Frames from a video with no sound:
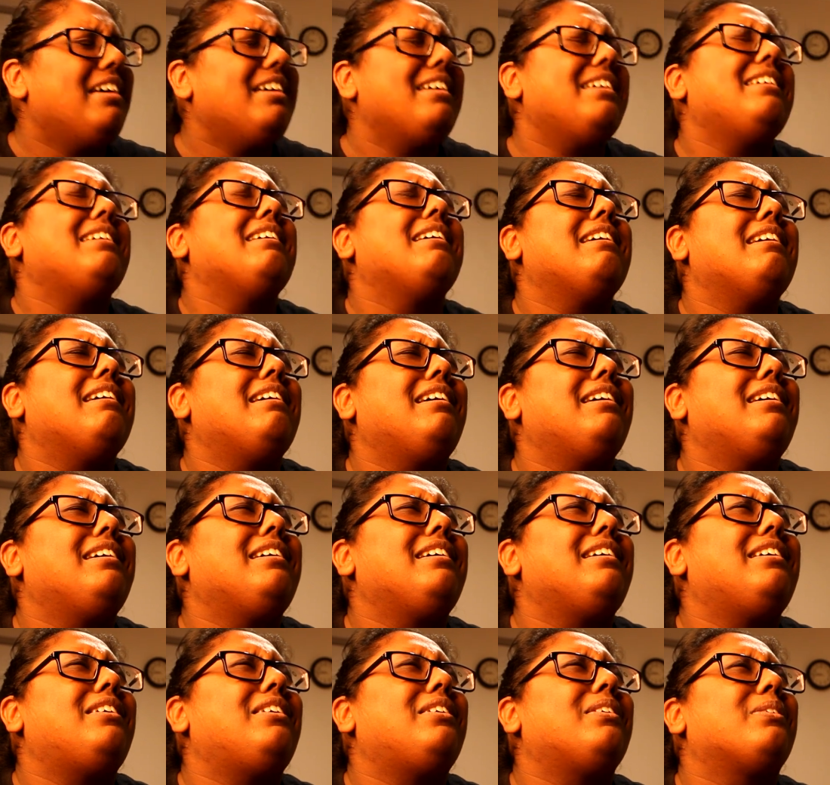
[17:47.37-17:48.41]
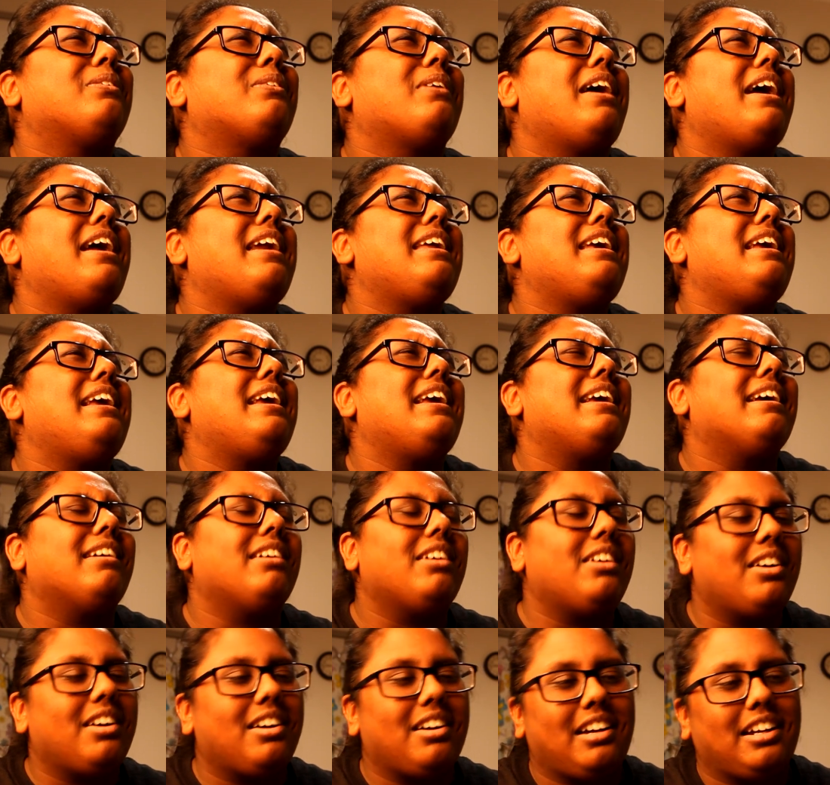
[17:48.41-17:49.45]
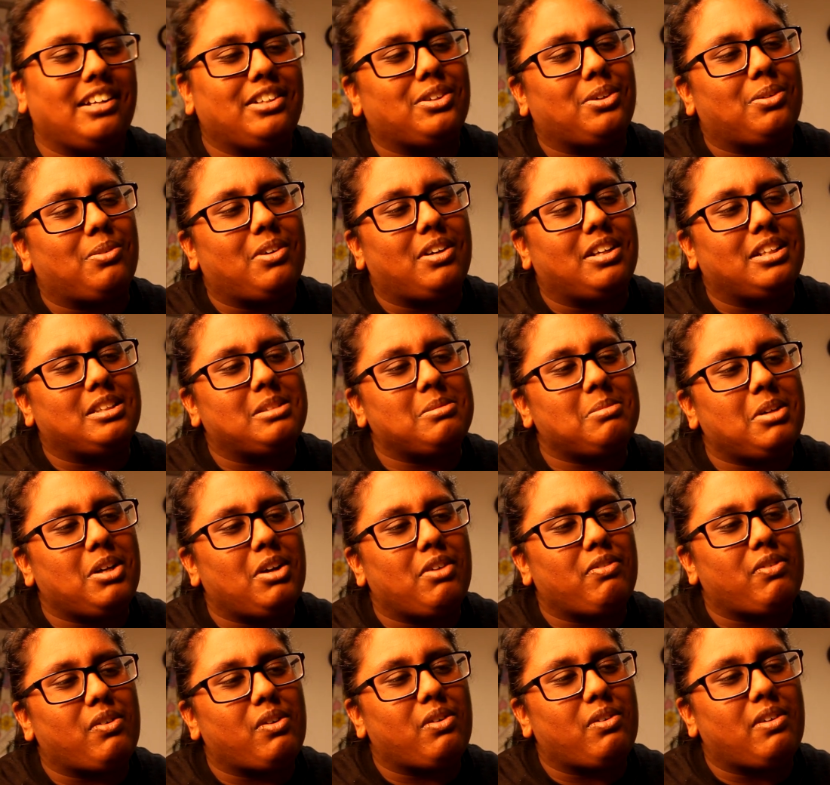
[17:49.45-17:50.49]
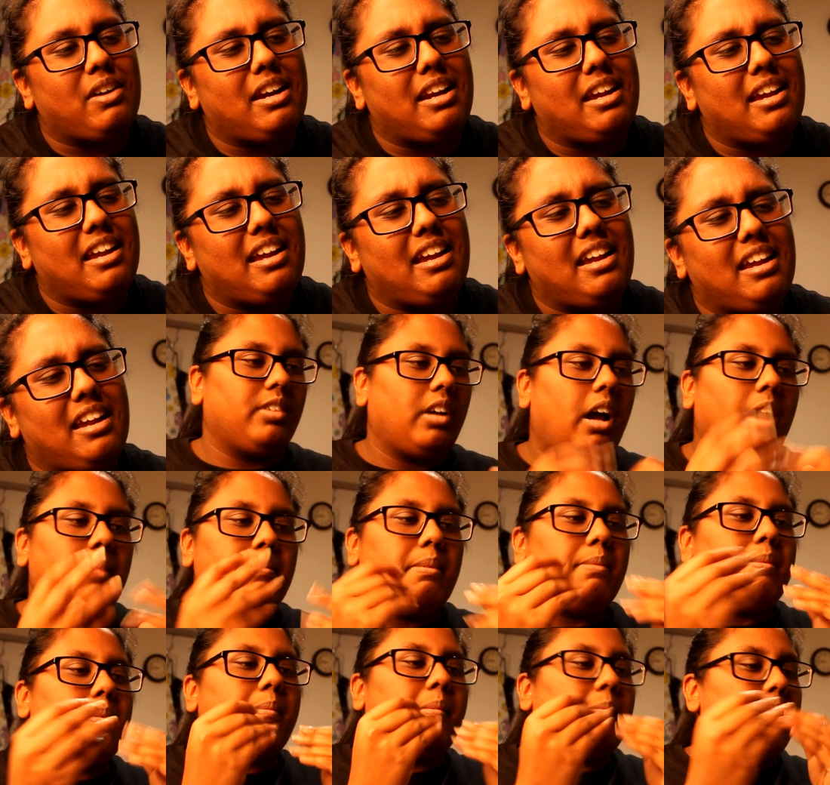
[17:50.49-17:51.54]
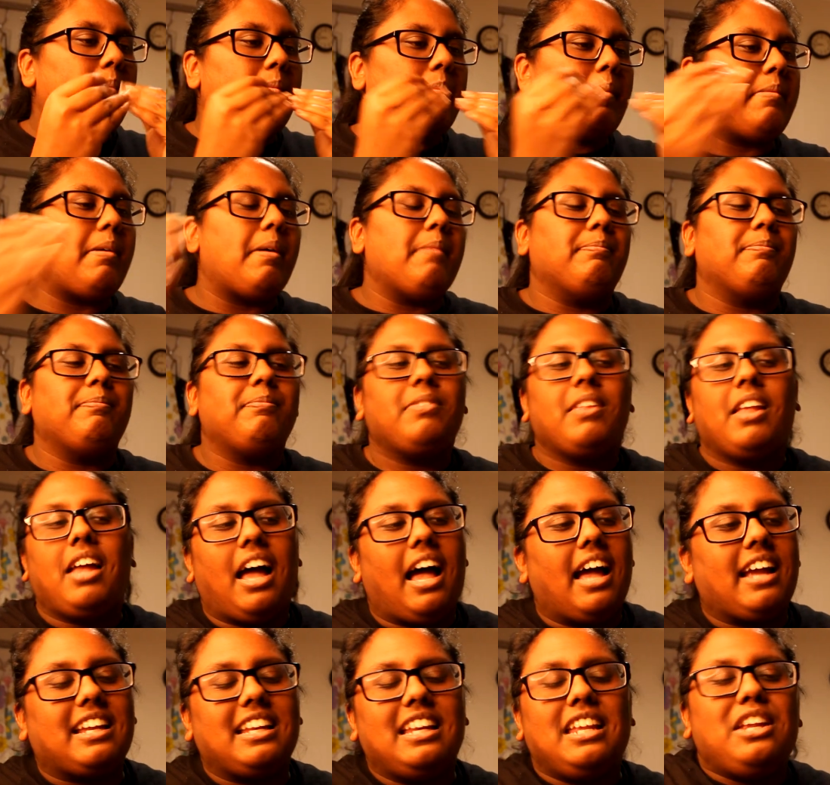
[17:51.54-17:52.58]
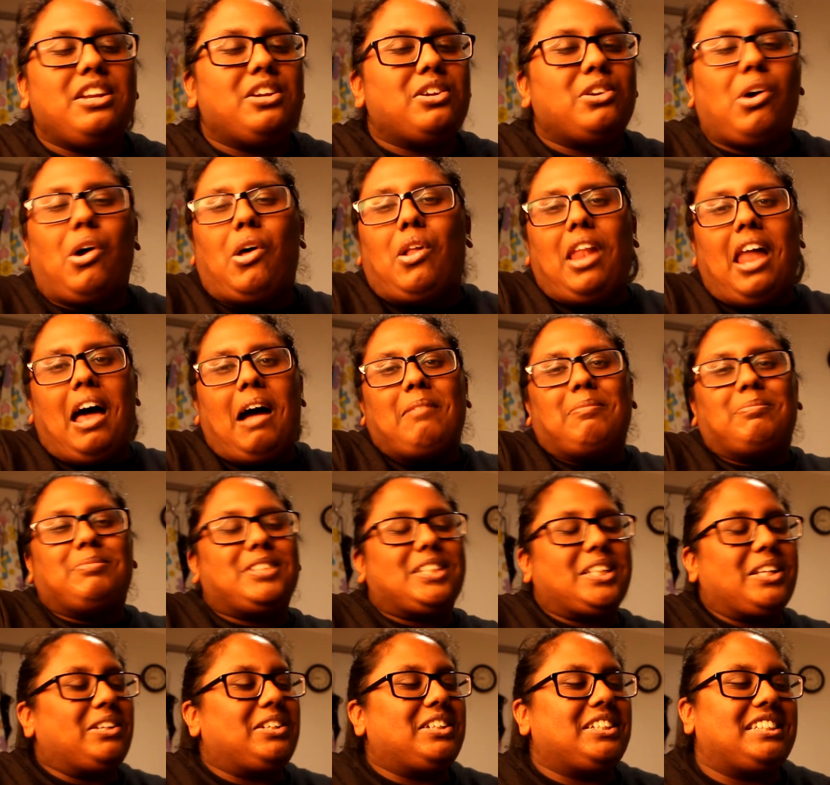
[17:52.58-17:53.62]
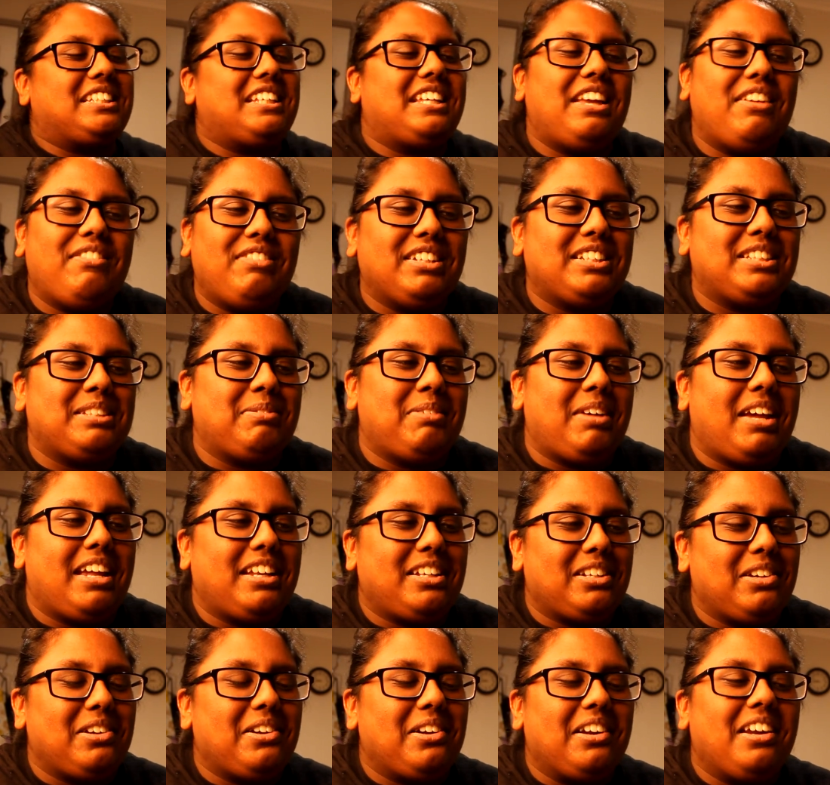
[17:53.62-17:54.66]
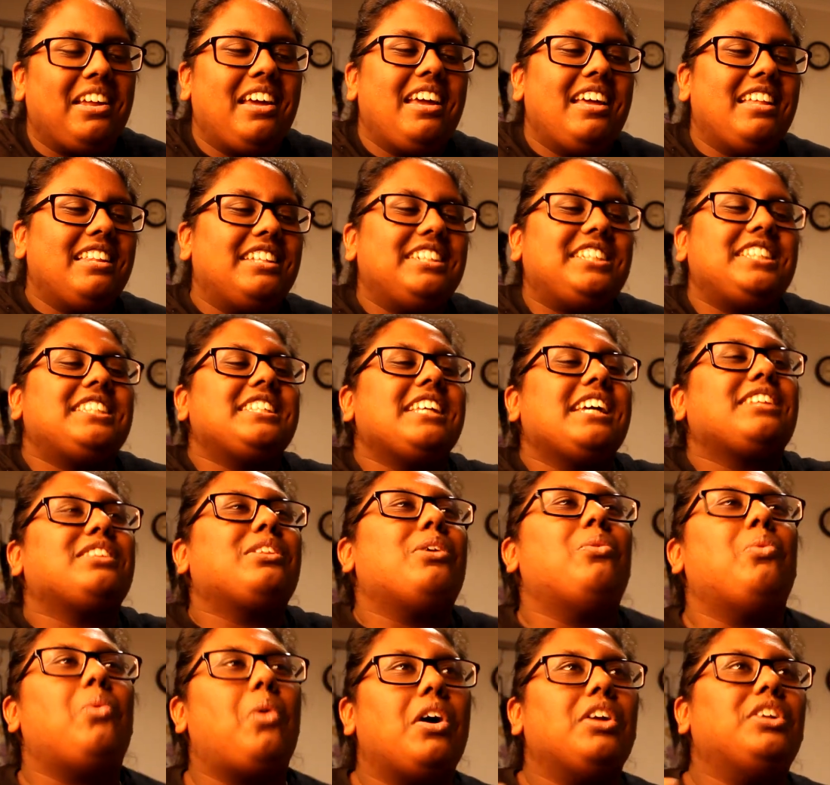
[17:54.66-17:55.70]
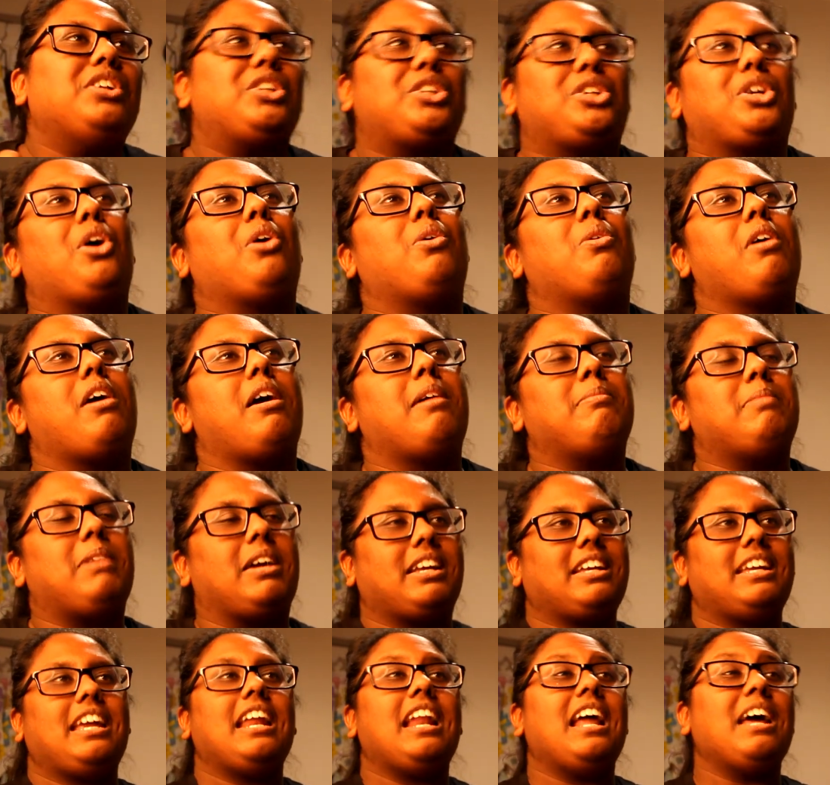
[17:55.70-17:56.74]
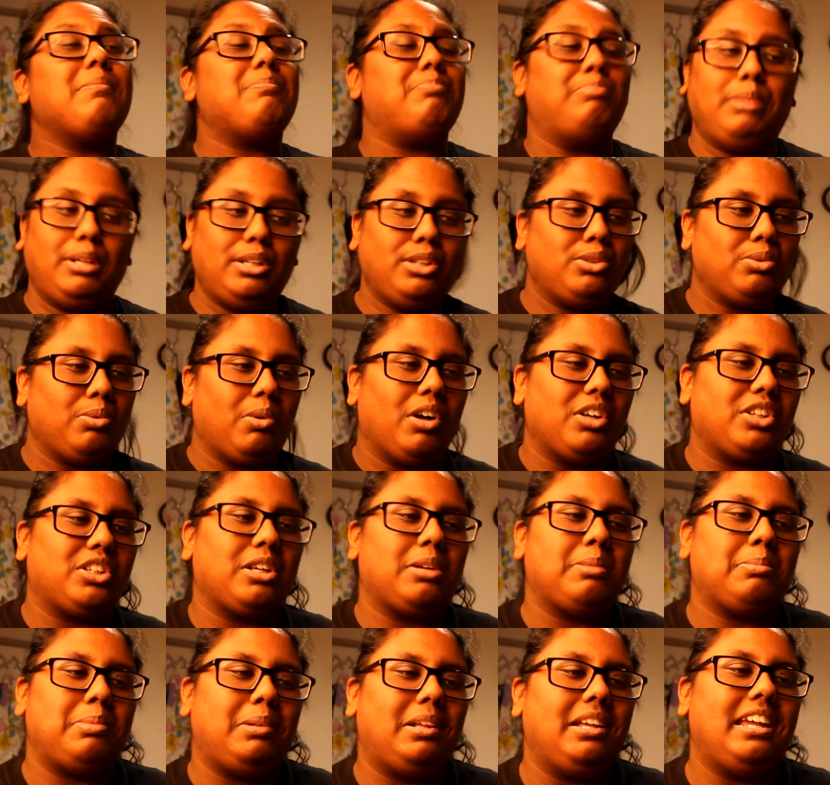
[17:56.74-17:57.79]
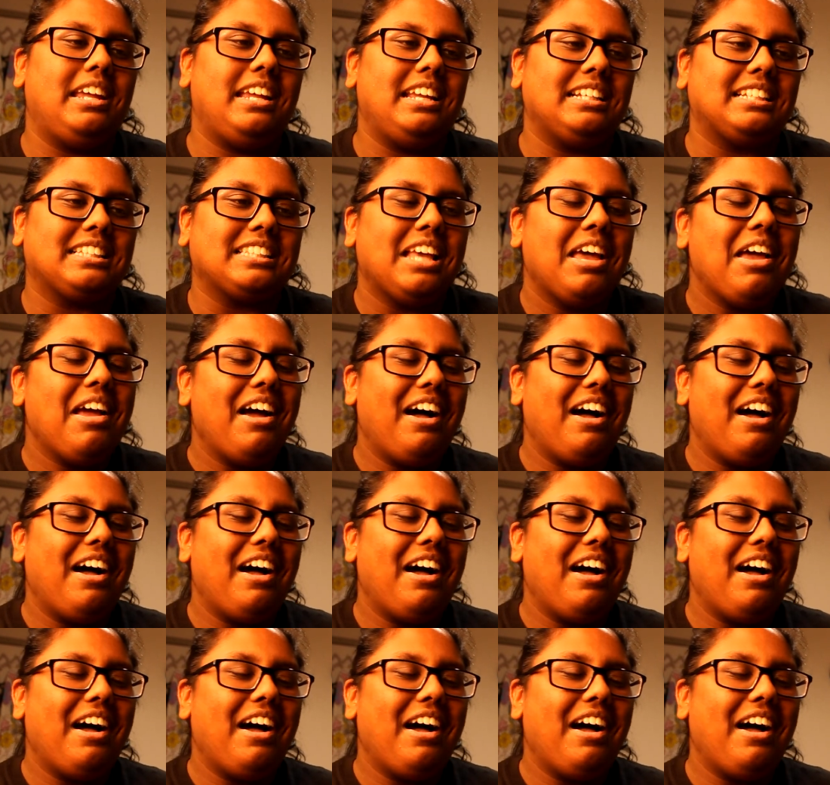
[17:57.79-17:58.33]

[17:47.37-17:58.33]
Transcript: Already! Oh, I don't want it to be ever already. I can eat it all up, so just give it to me, dude. This is, like, the one show where I'm like, can I binge watch it, please?